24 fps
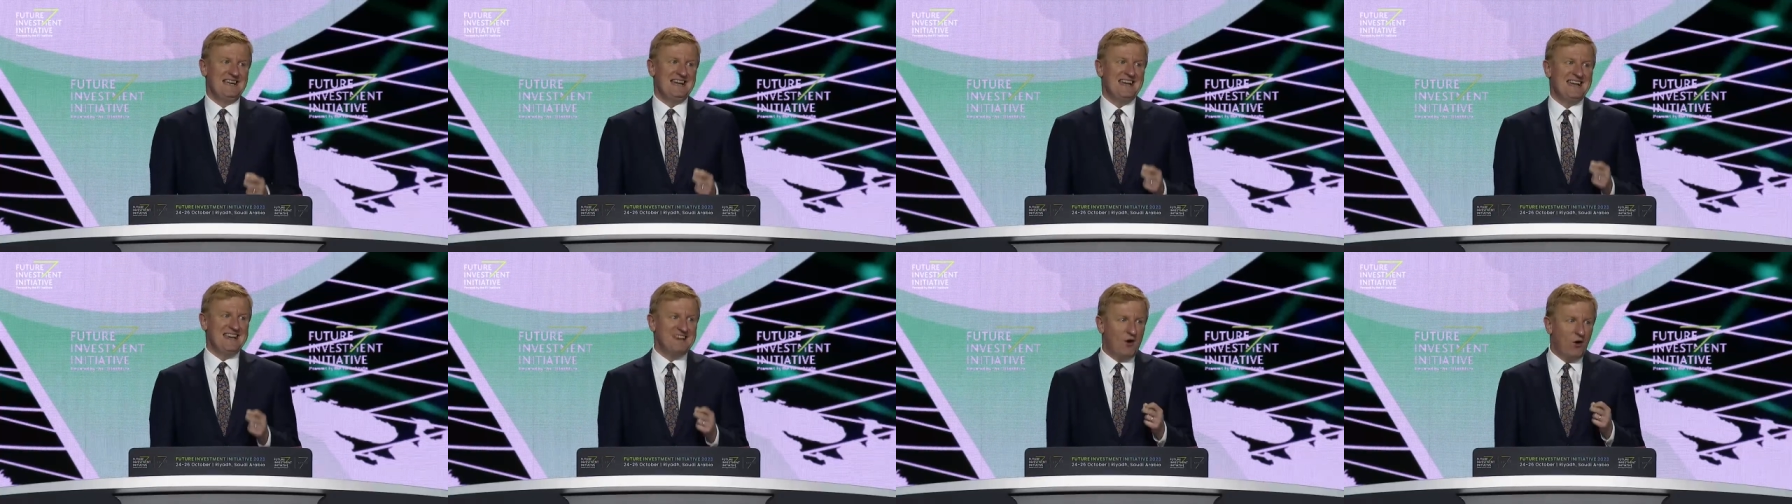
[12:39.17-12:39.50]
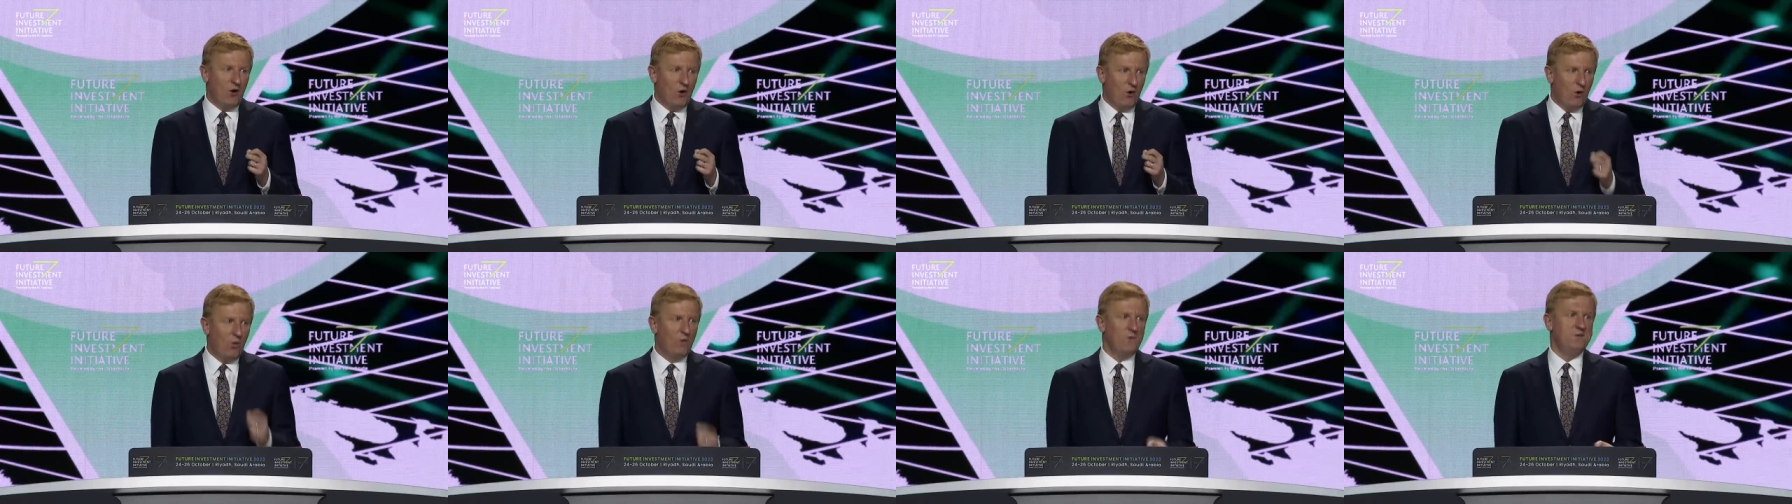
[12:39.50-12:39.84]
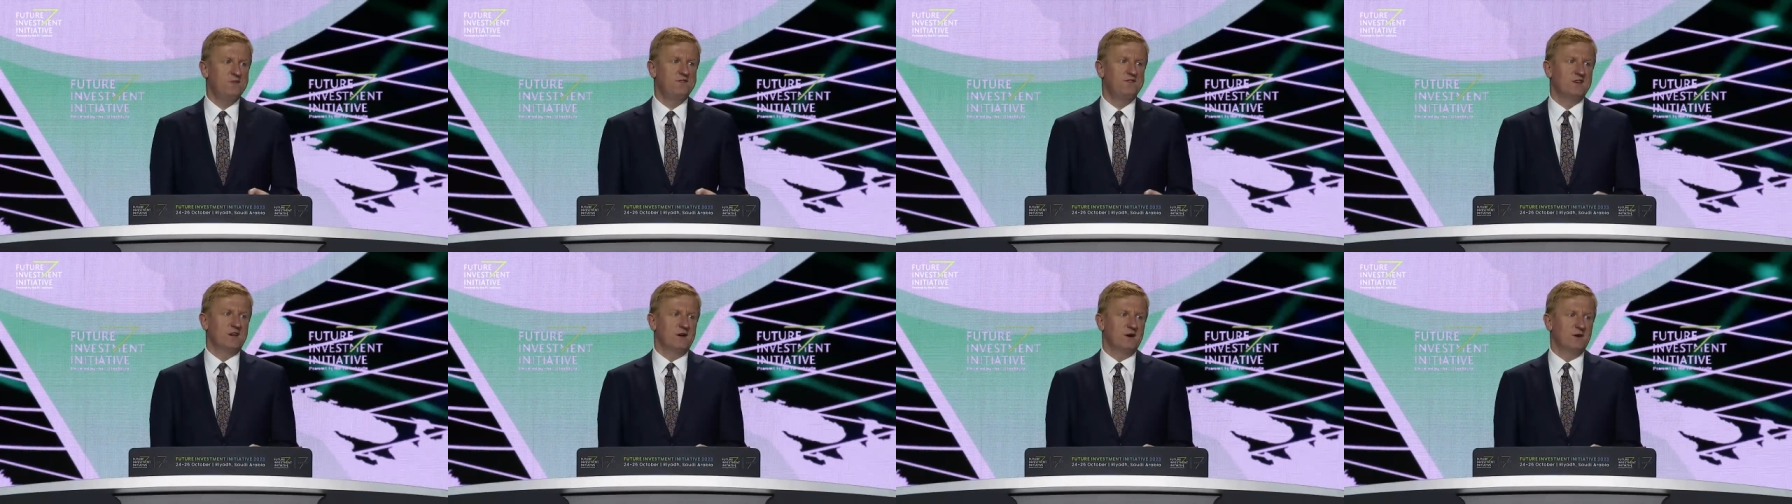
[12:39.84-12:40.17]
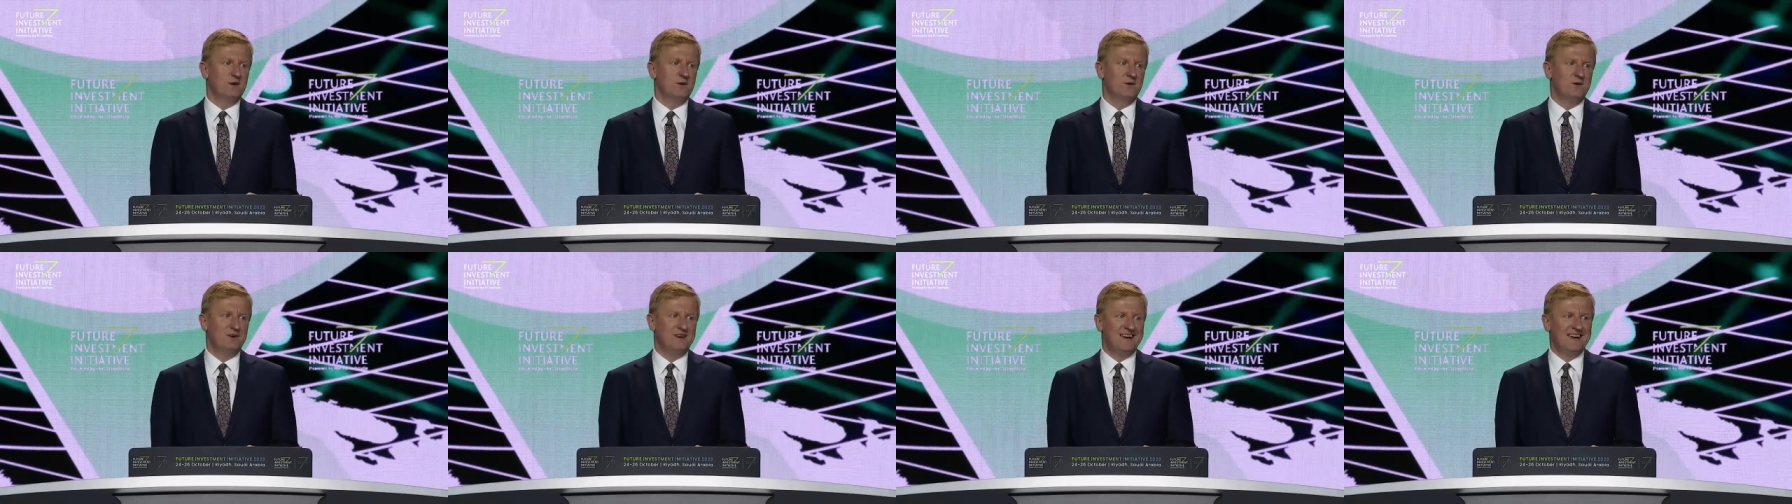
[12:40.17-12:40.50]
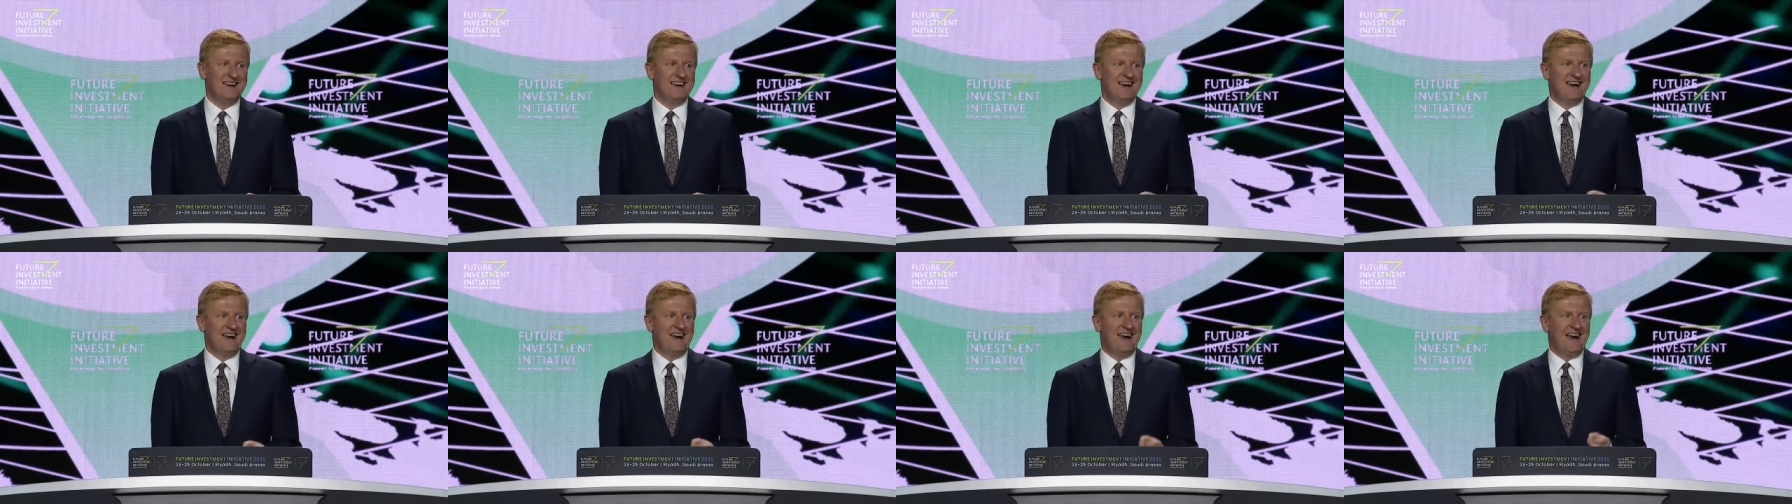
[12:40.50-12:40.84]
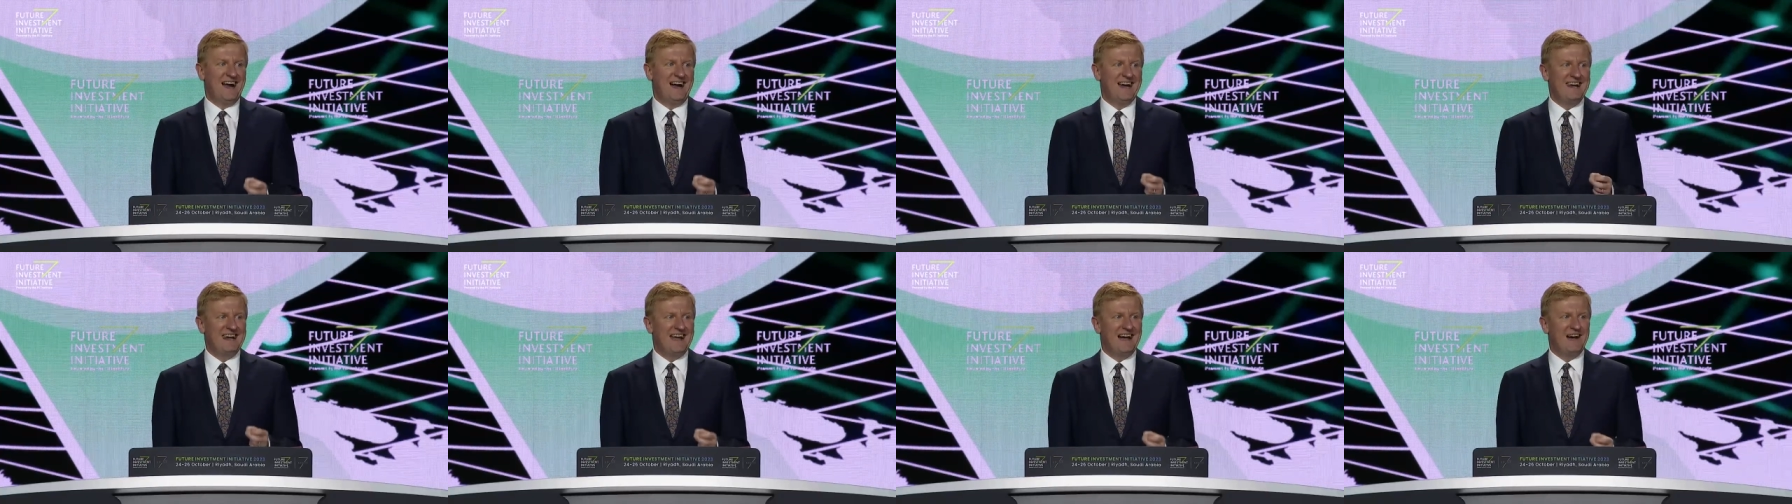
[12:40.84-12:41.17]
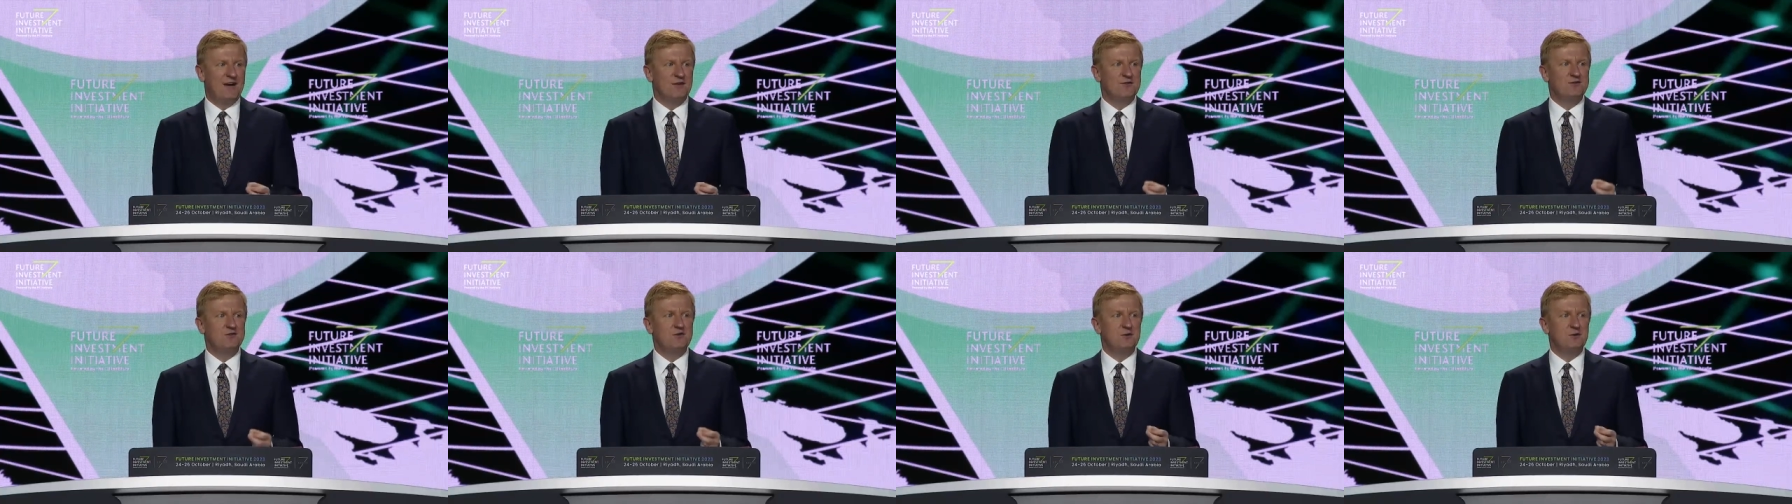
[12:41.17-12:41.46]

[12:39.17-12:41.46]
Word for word: it also allows